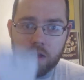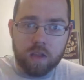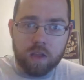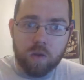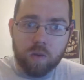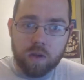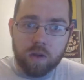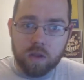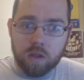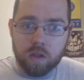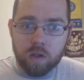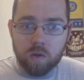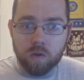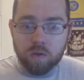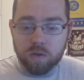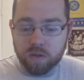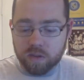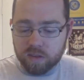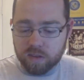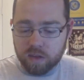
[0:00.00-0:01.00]
you can
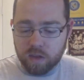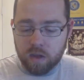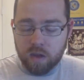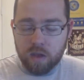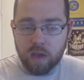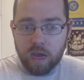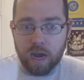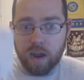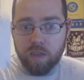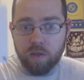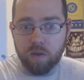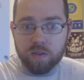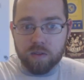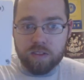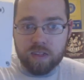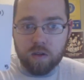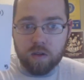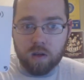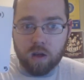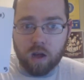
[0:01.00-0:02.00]
use either the
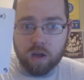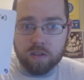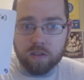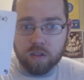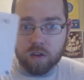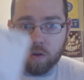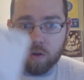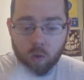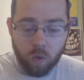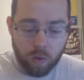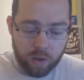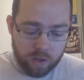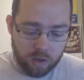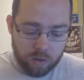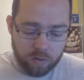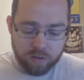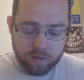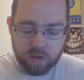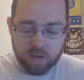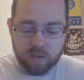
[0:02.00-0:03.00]
single consonant or you can
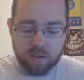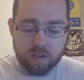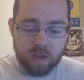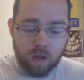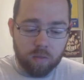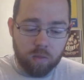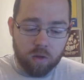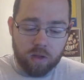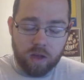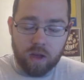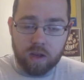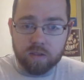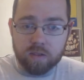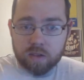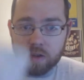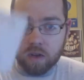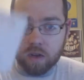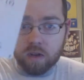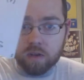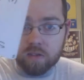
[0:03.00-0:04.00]
use it as a double
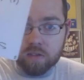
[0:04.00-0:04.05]
consonant.